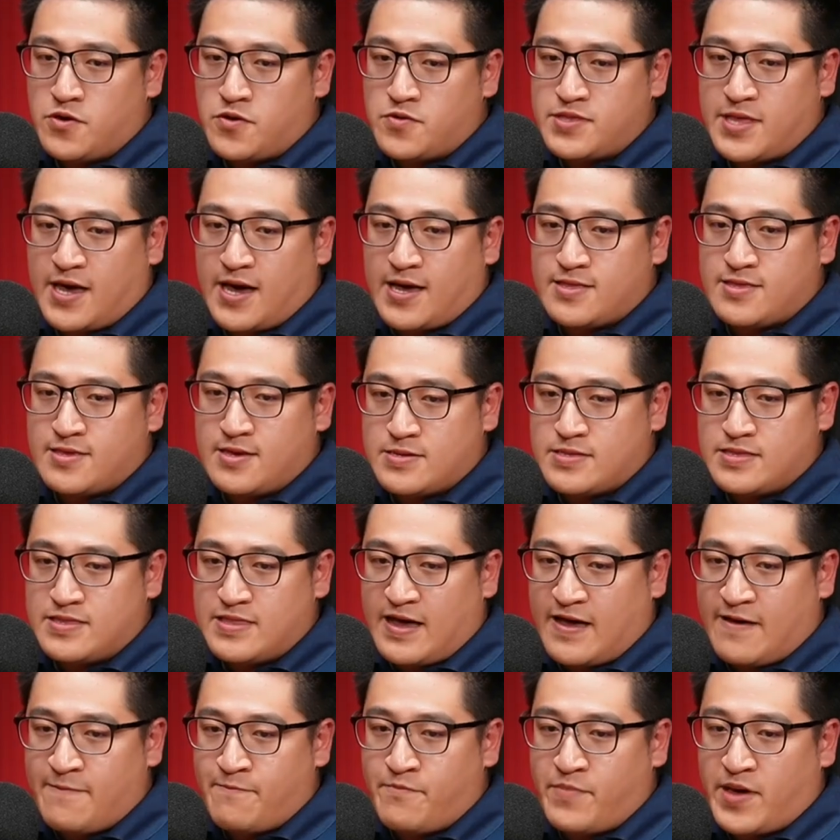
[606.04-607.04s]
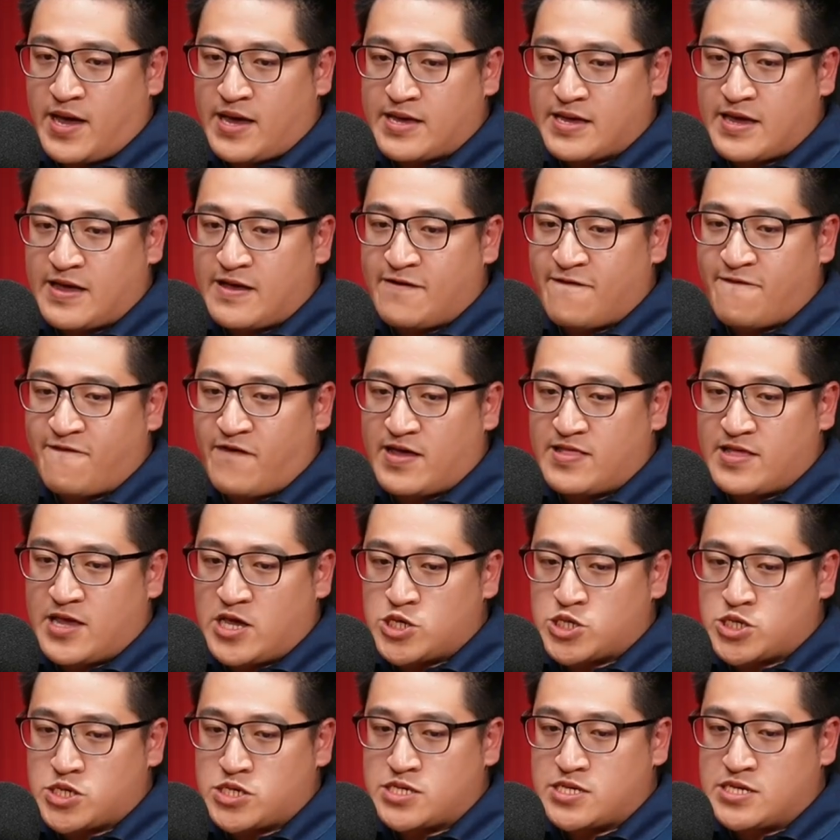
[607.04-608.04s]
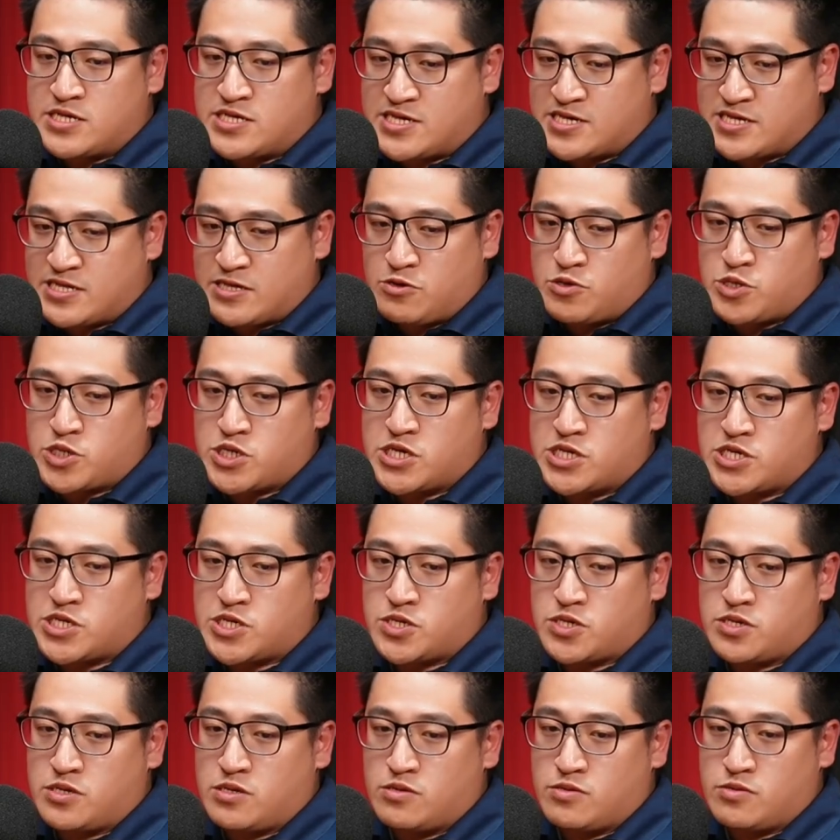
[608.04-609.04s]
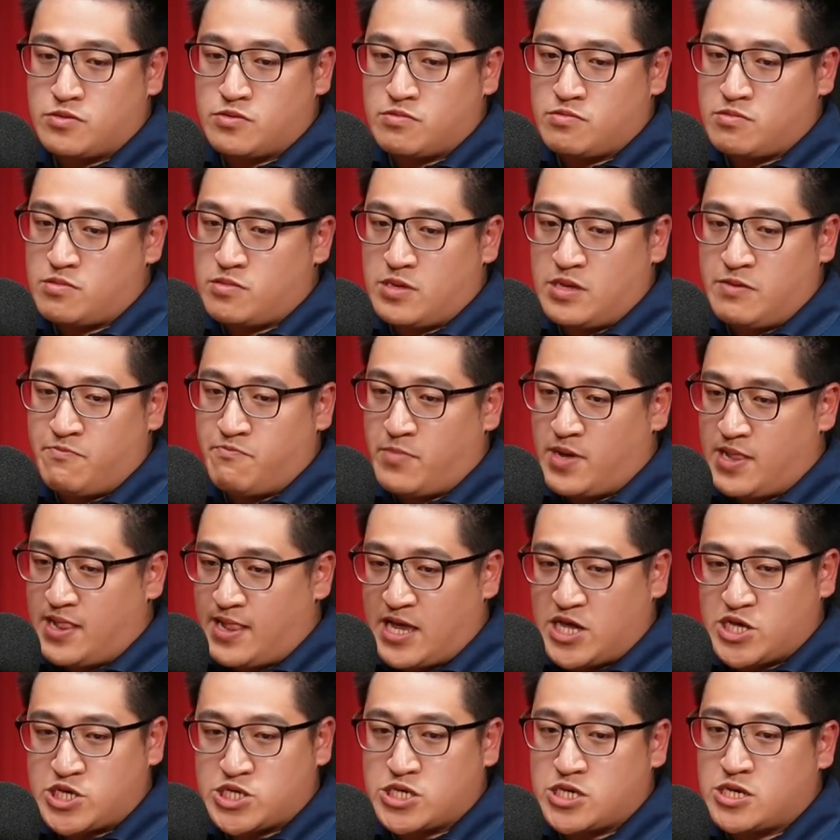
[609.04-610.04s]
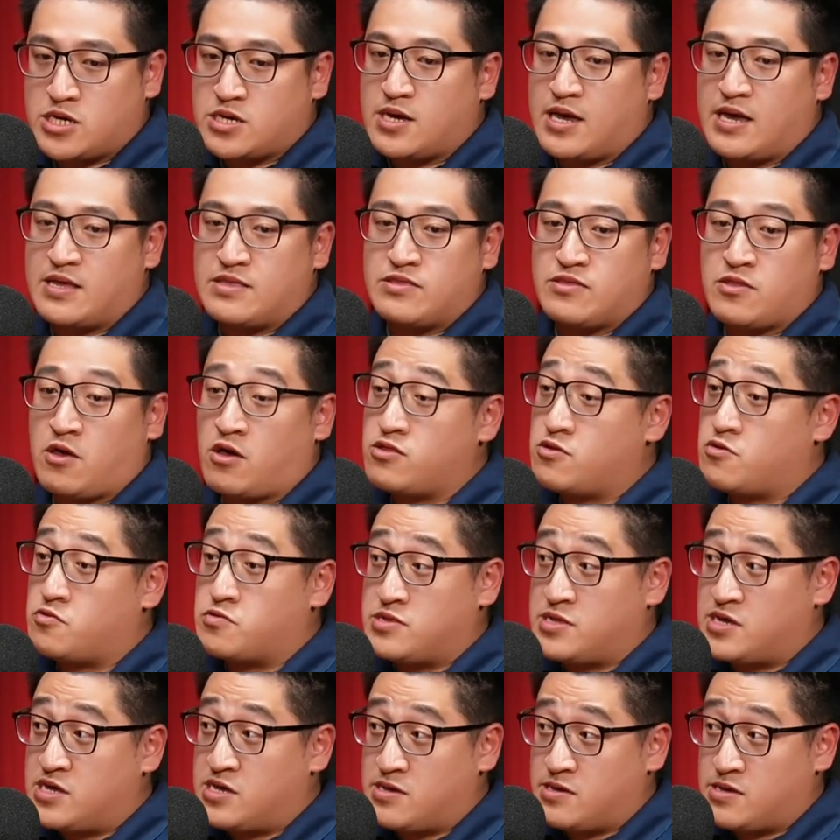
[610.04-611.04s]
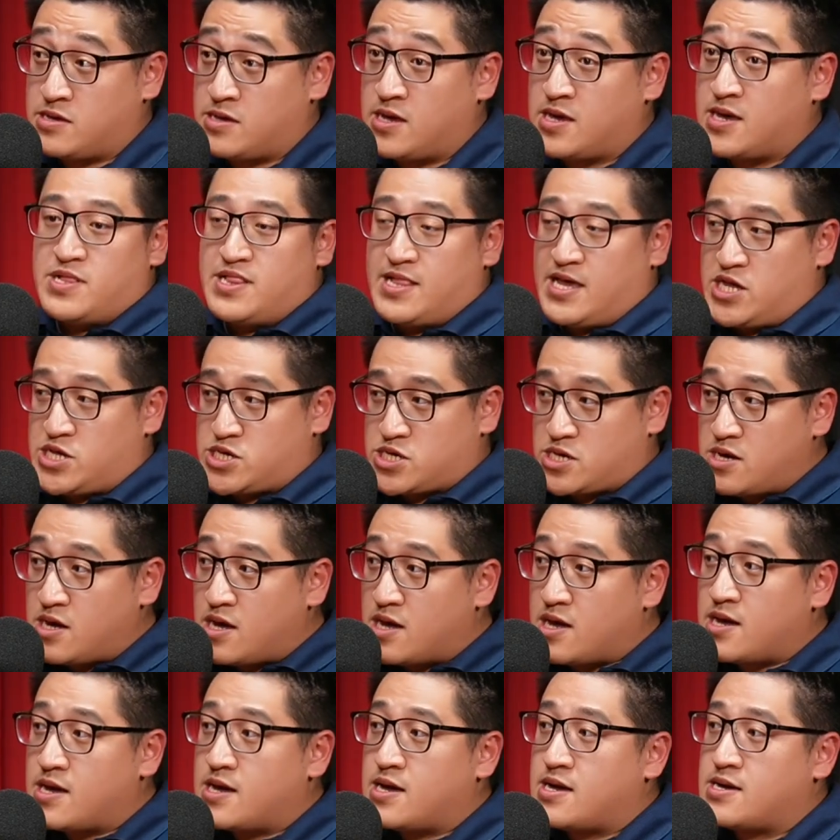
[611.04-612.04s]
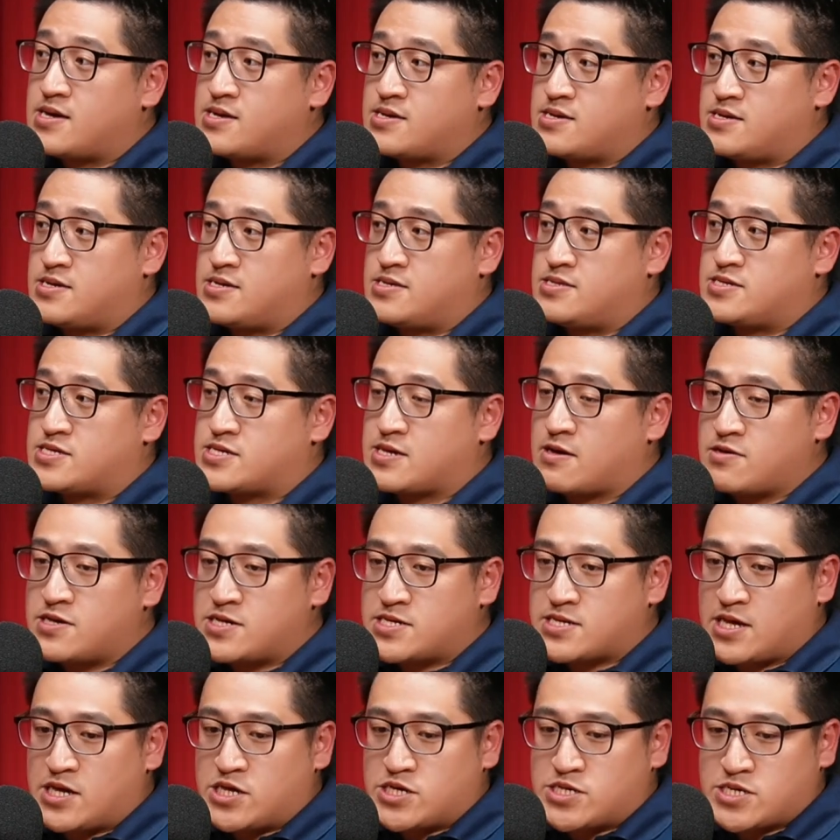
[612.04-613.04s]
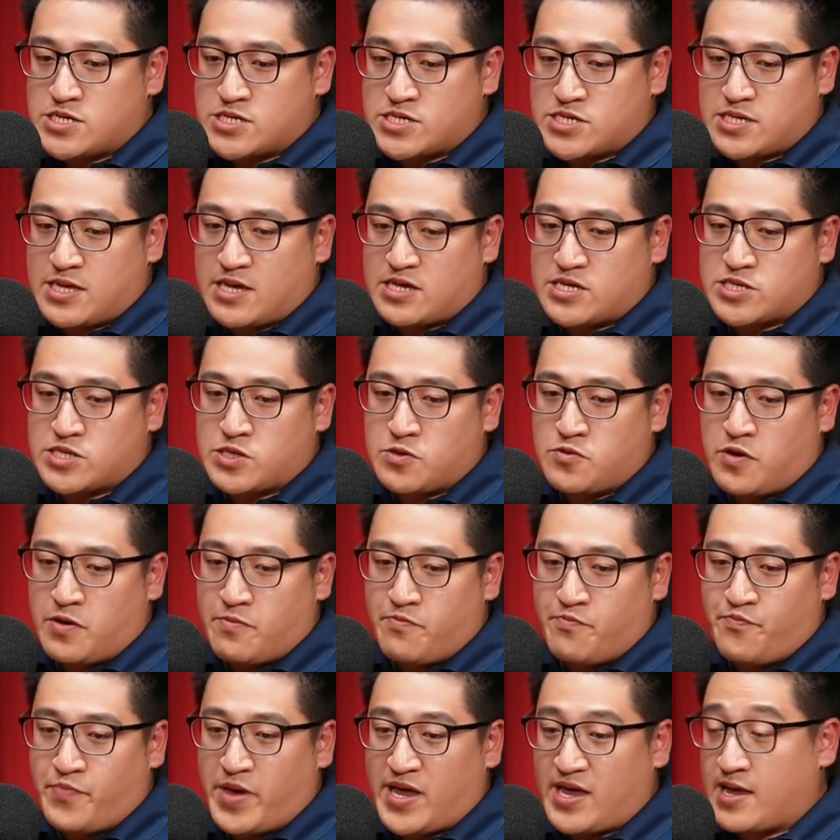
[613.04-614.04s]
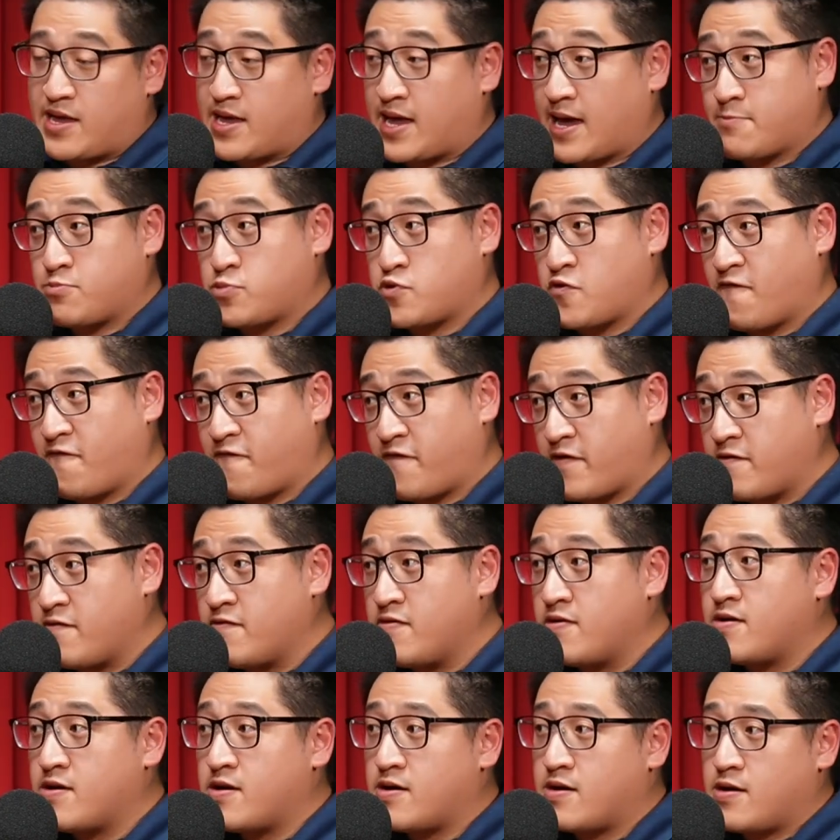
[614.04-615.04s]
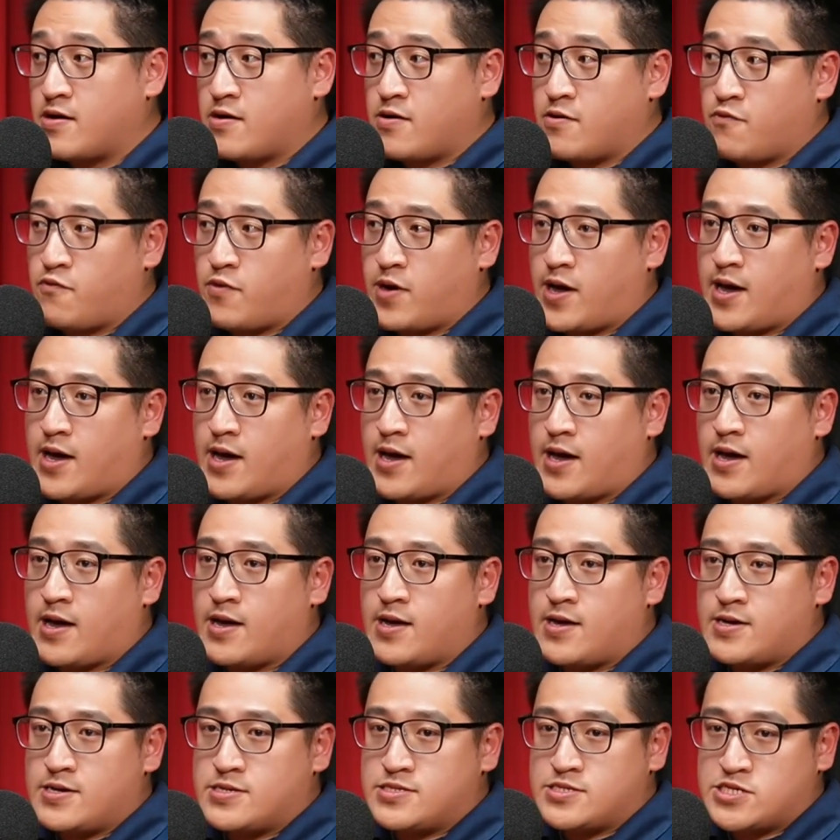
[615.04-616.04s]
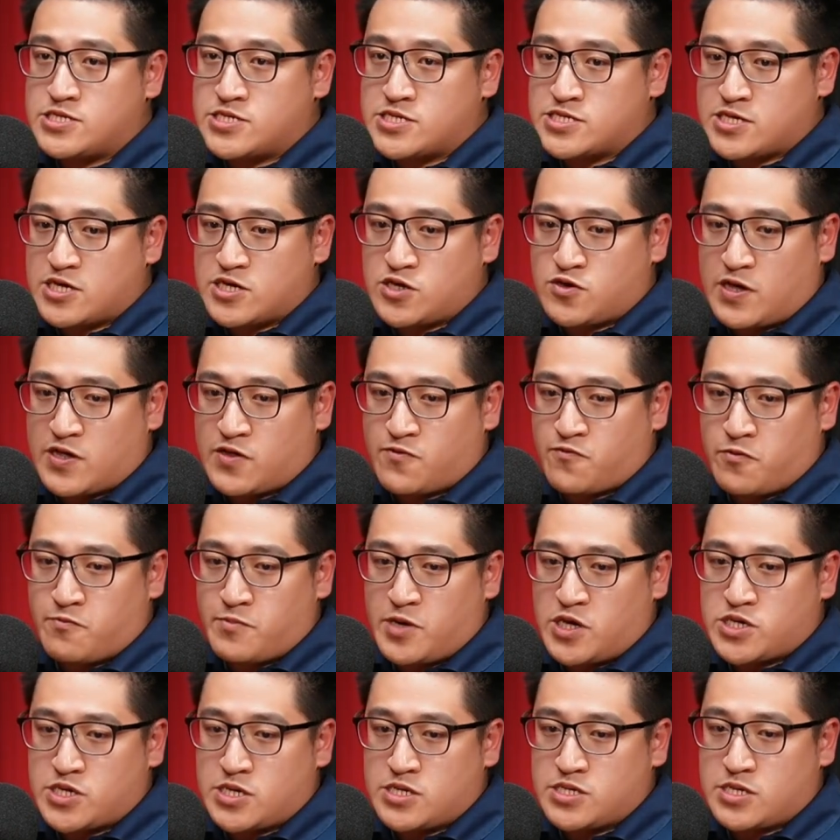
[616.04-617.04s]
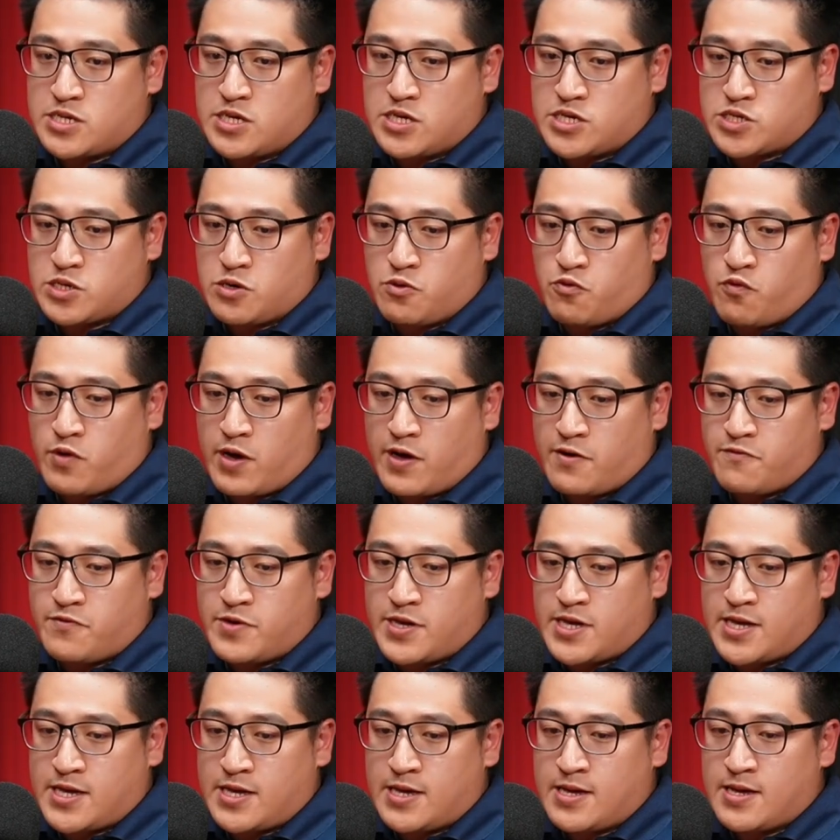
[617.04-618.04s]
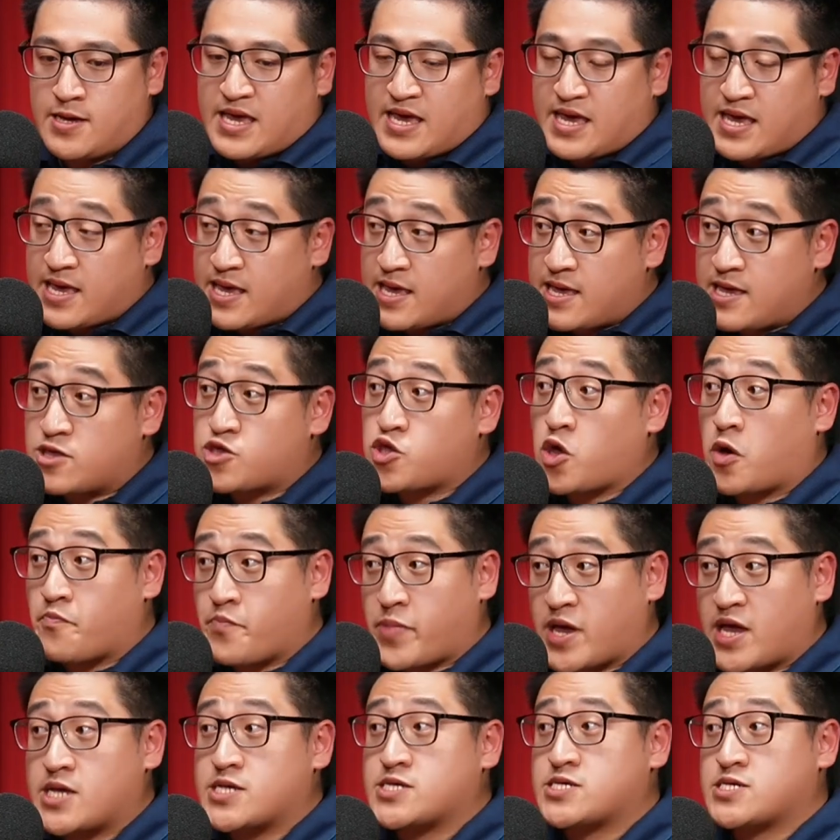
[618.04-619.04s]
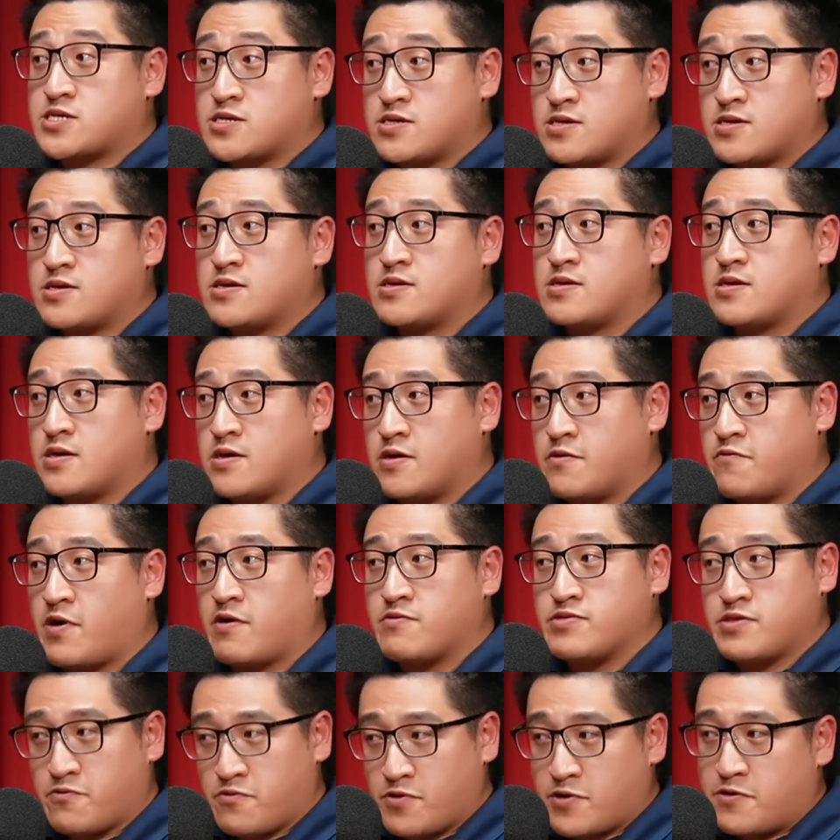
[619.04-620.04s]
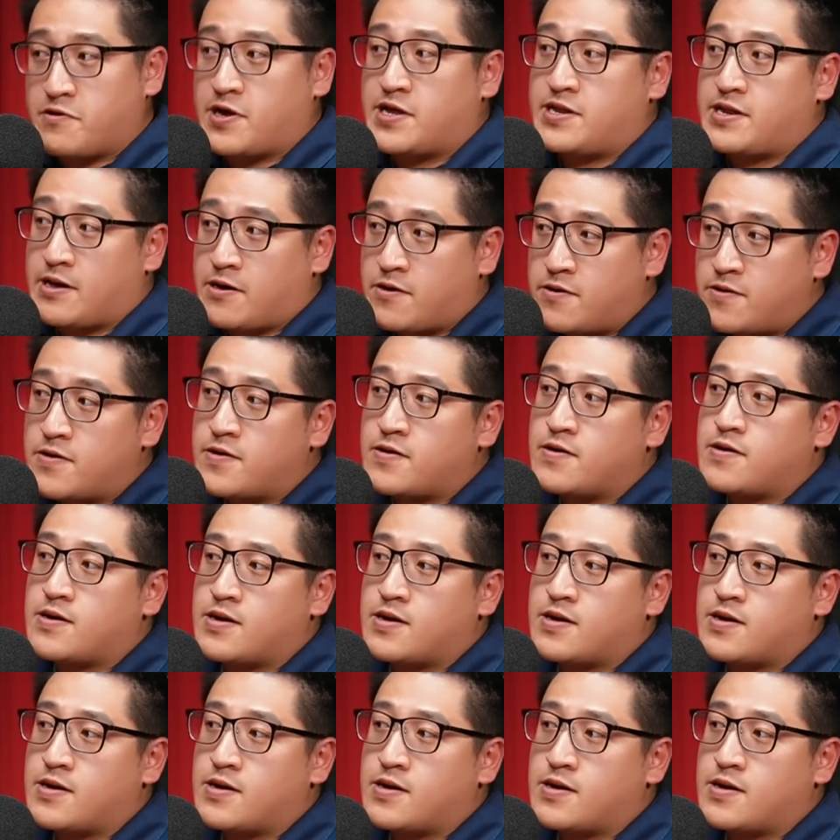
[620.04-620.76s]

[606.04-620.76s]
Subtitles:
know that non-banking financial institutions in Malaysia, and not only Malaysia, in Southeast Asia, there's still a big gap to fill, where digital transformations is a very key topics around the world right now.